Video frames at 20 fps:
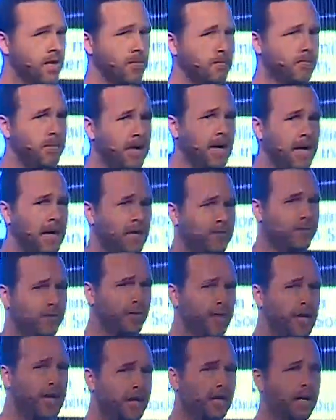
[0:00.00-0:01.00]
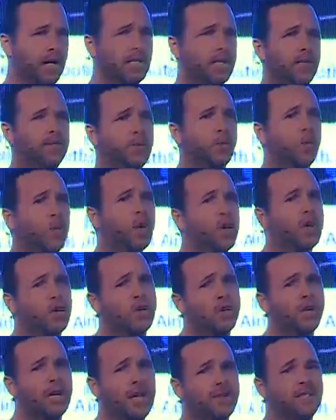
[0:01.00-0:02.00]
But for that concept to work,
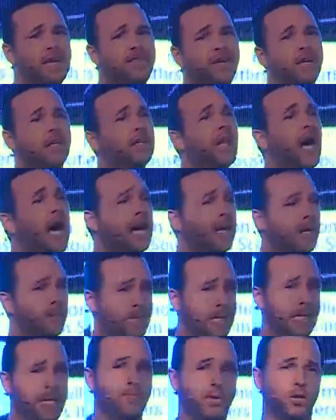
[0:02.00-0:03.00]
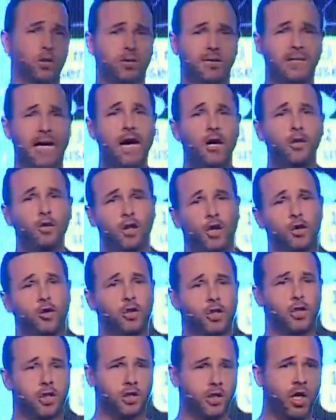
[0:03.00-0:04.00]
you're going to have a lot of people
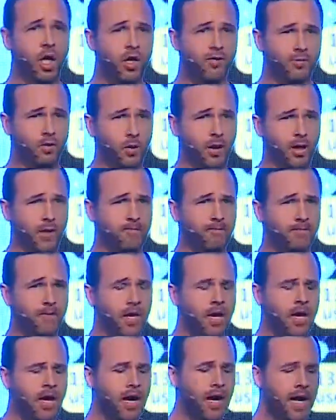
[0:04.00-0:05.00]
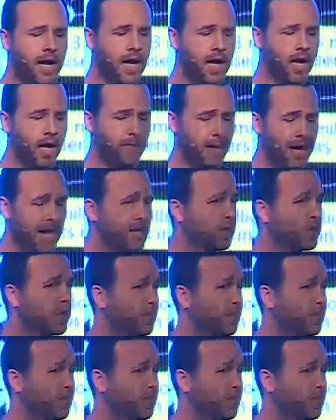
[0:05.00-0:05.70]
download your software. And your